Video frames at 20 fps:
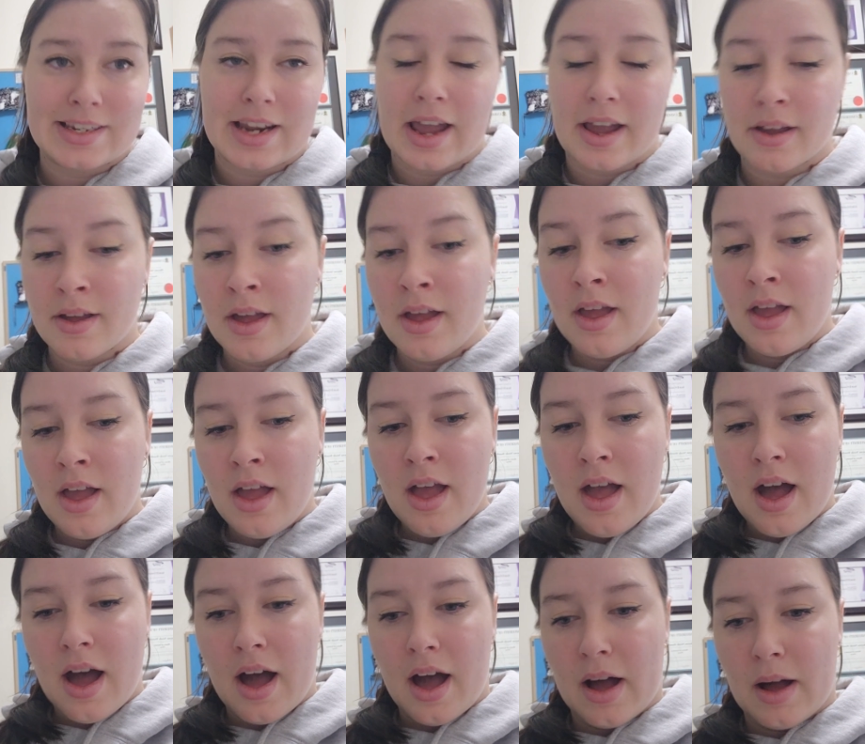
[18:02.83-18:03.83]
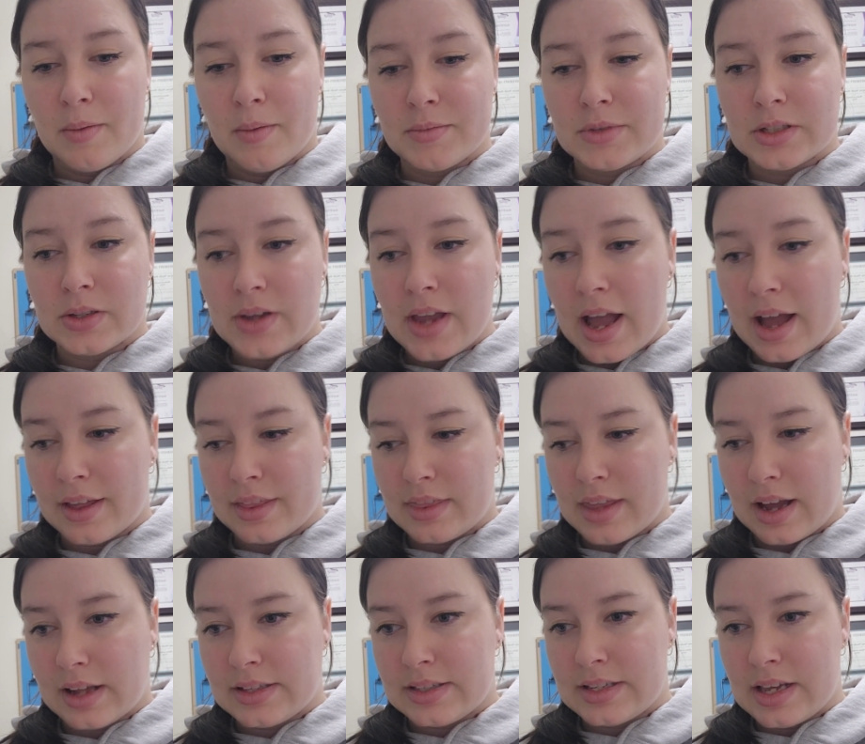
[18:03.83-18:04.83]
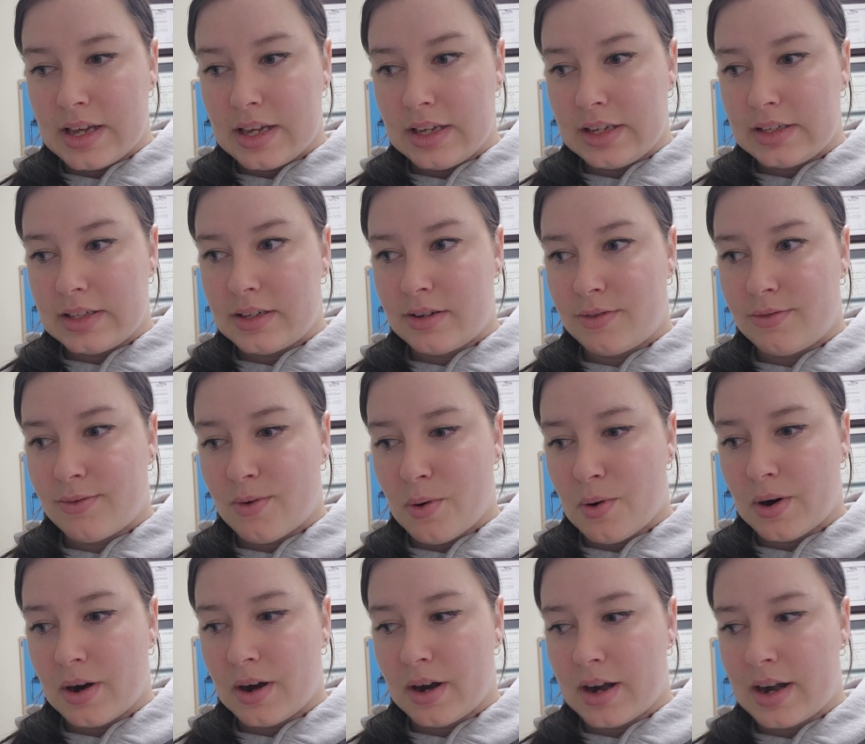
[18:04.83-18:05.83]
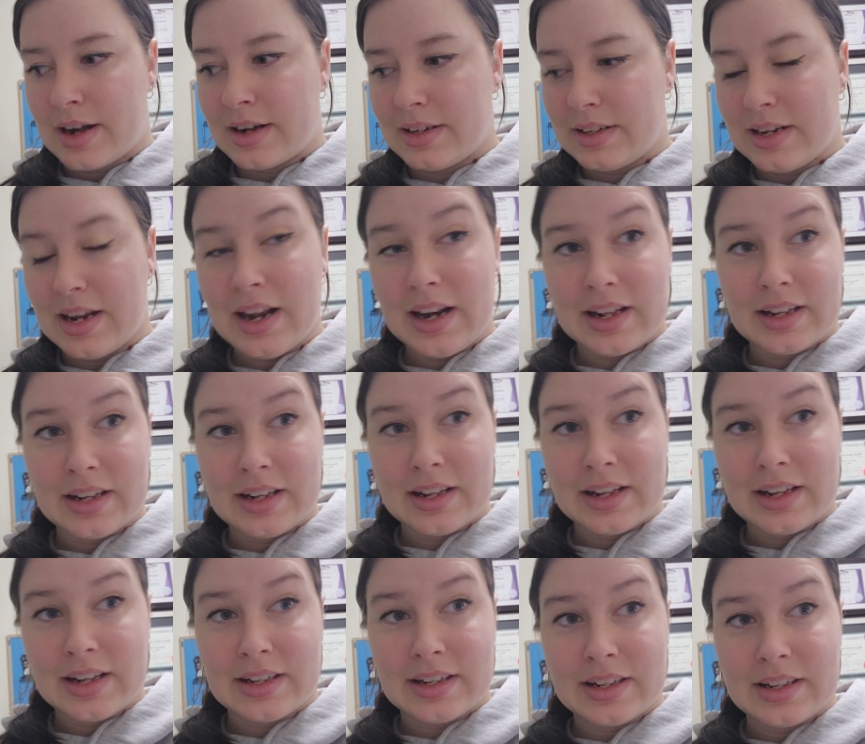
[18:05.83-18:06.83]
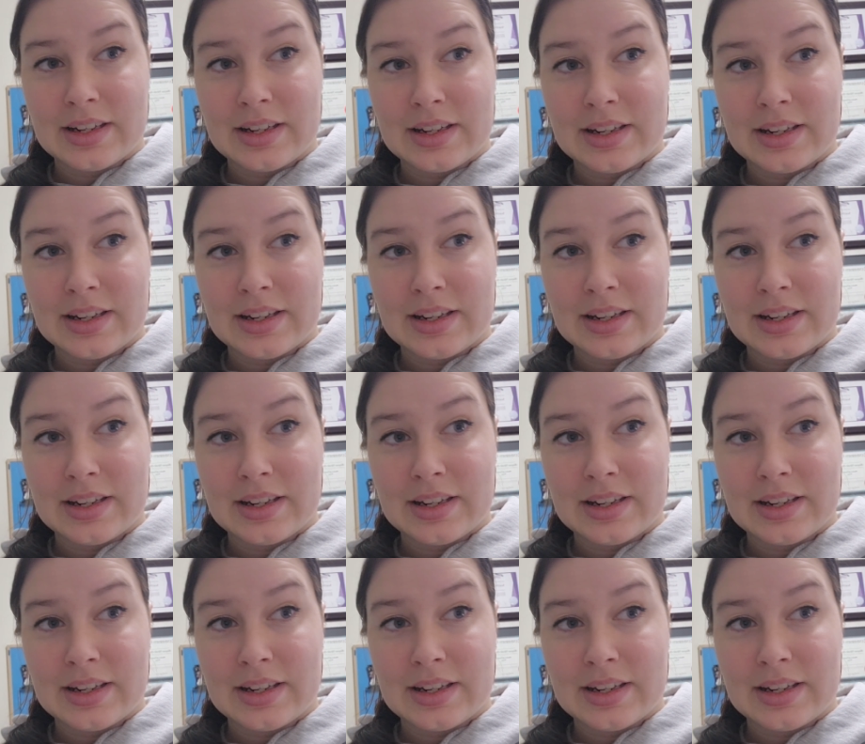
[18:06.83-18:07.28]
day. Um, so yeah, that's it for knitting stuff. And the other